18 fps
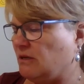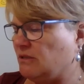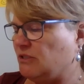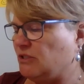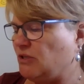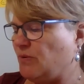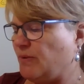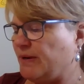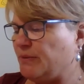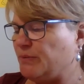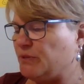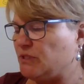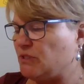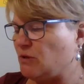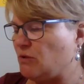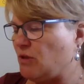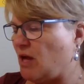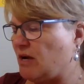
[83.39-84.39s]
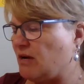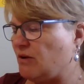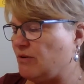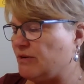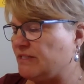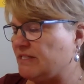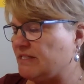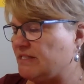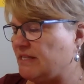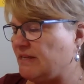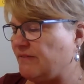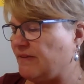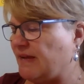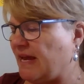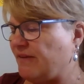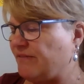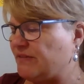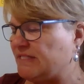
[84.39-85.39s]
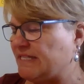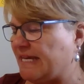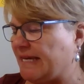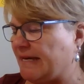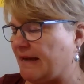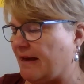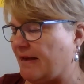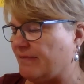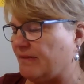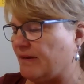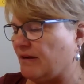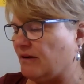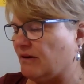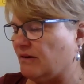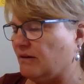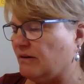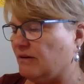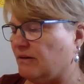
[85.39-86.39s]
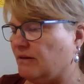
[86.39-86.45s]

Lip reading: You know what? It was so long ago, it doesn't even have a date on there.